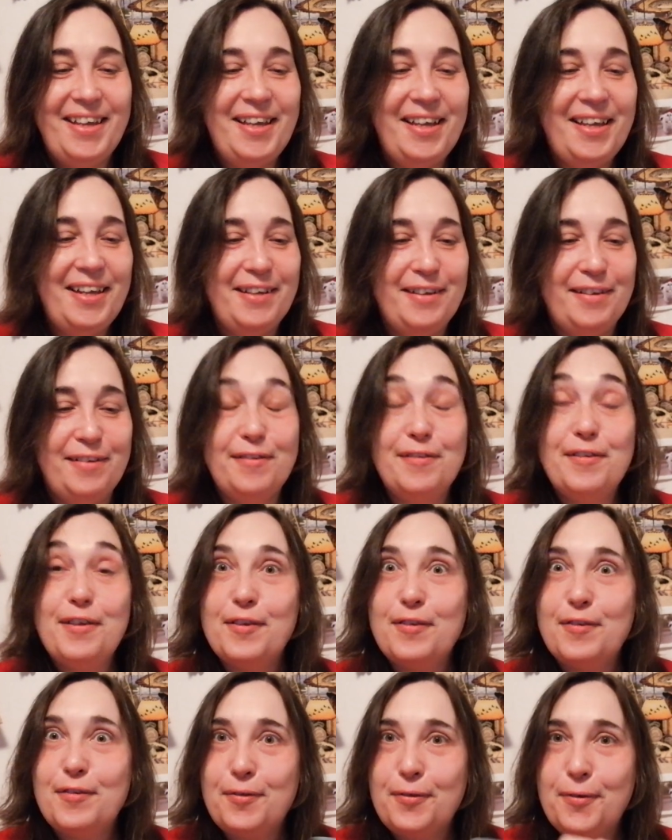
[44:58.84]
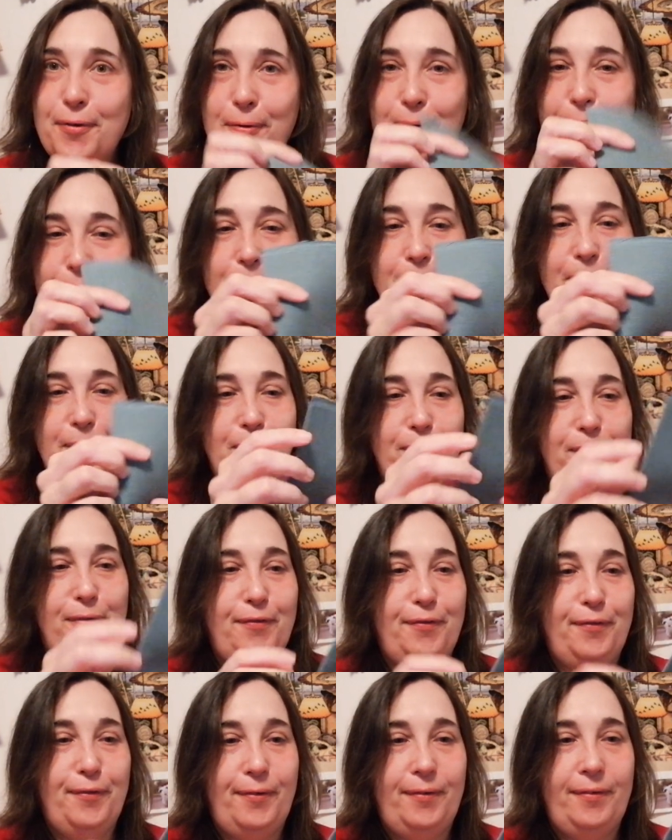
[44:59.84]
It is so
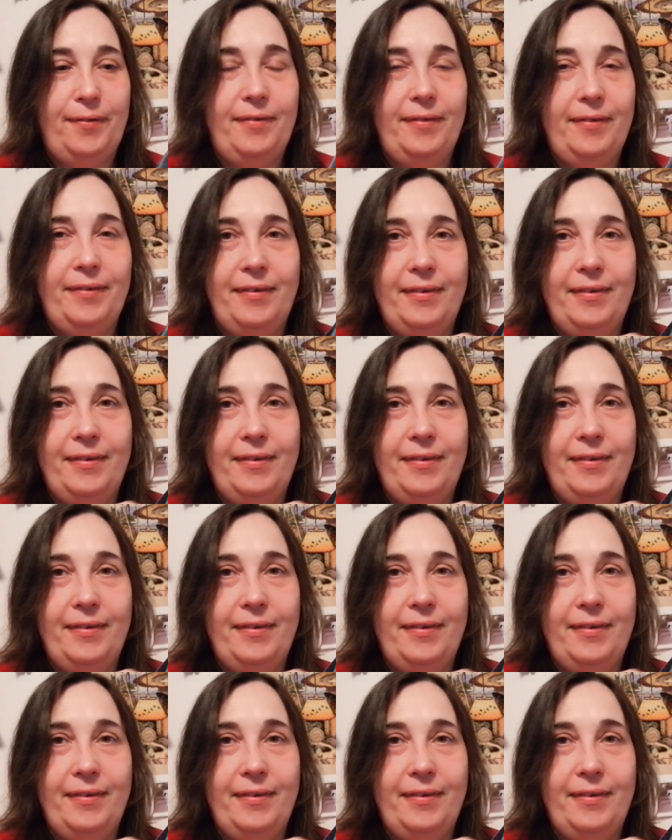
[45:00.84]
beautiful.